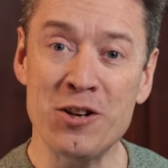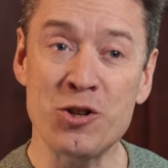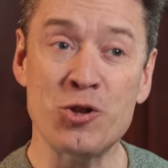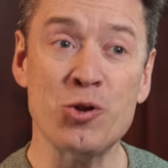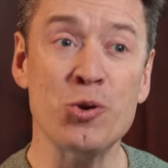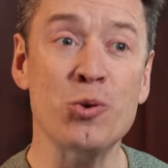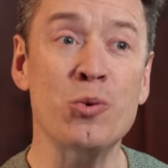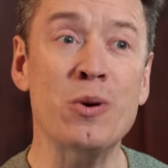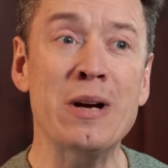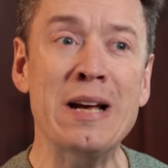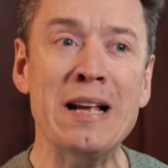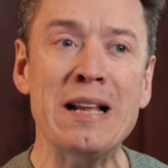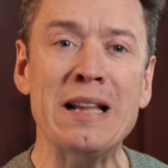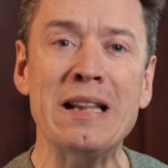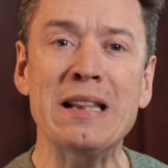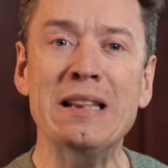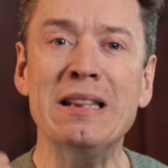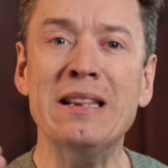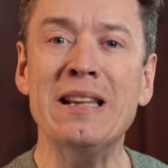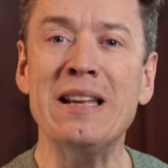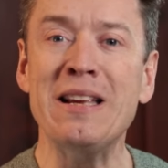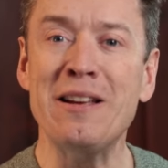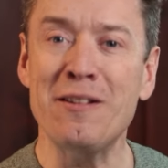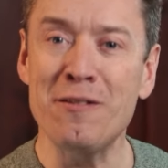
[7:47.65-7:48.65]
to
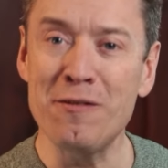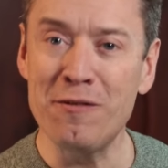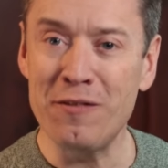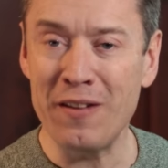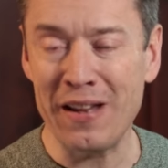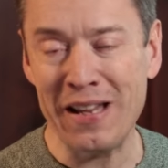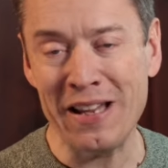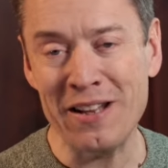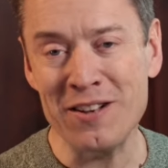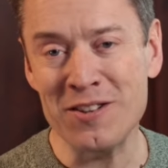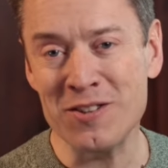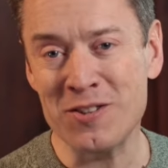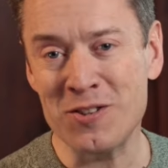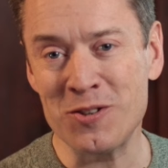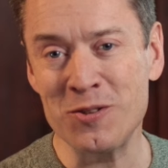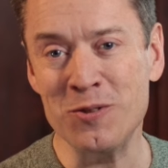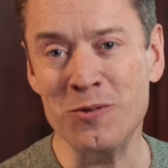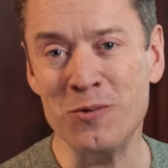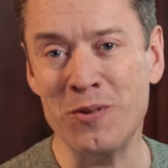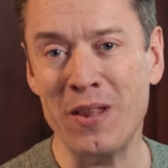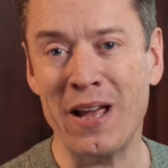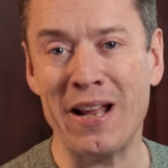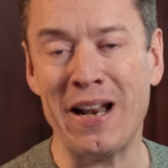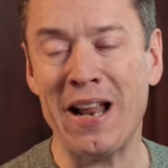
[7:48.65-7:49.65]
live
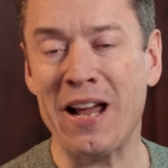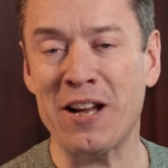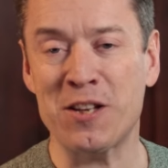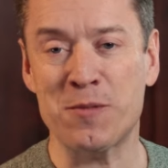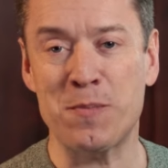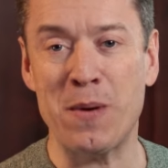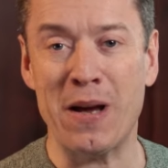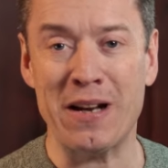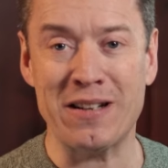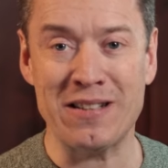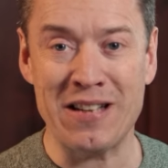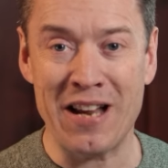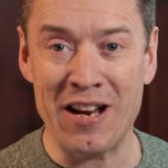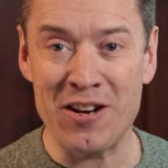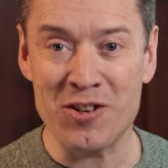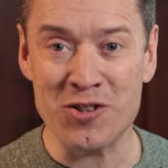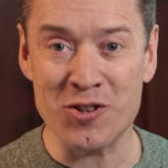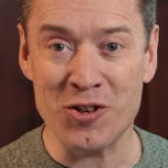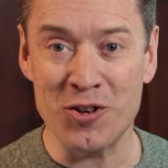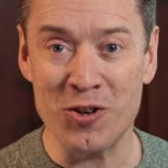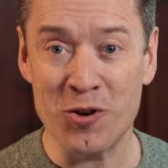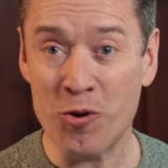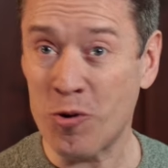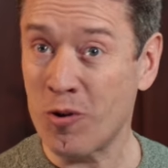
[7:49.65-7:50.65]
into that
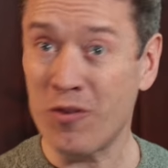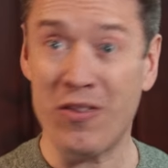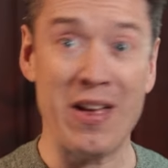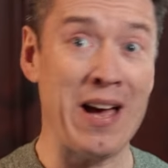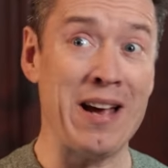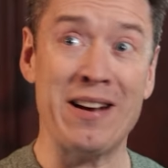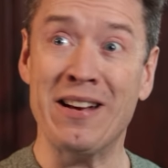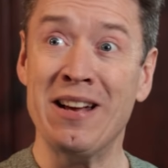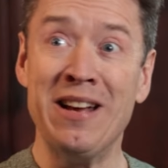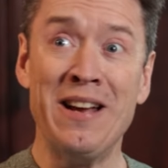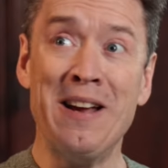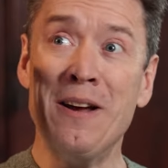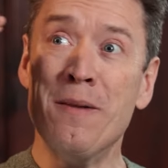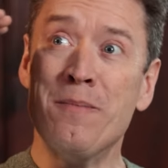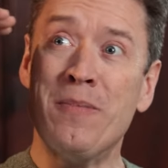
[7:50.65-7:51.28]
expectation or that